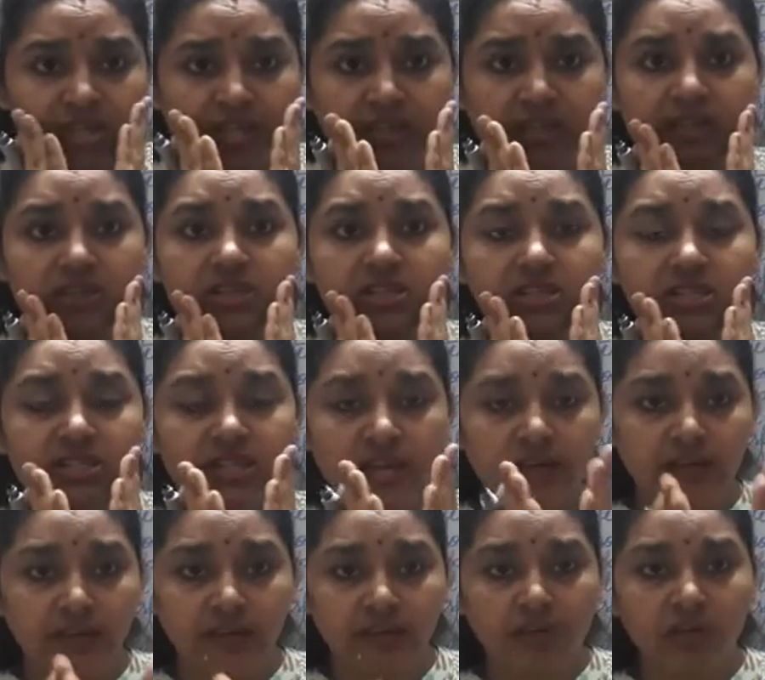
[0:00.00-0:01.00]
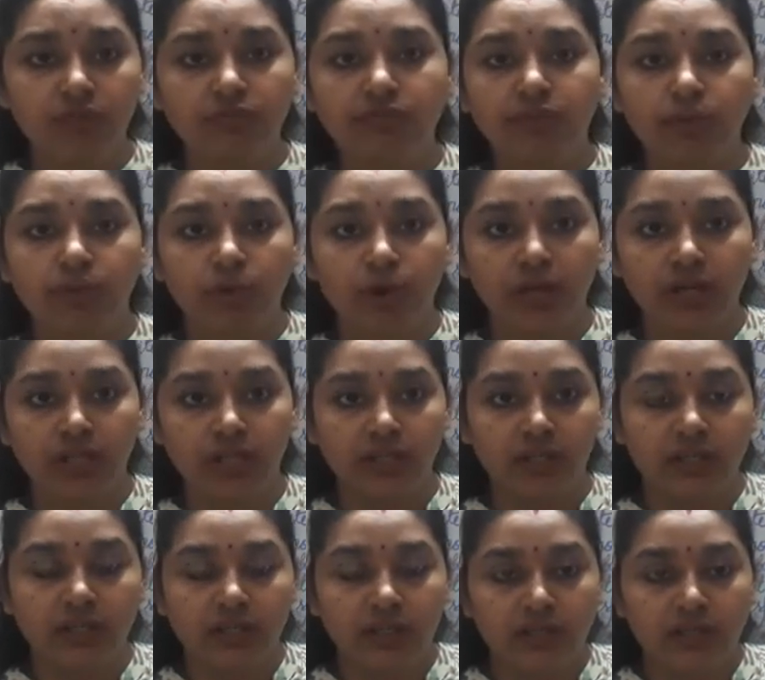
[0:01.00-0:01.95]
in the center of the body.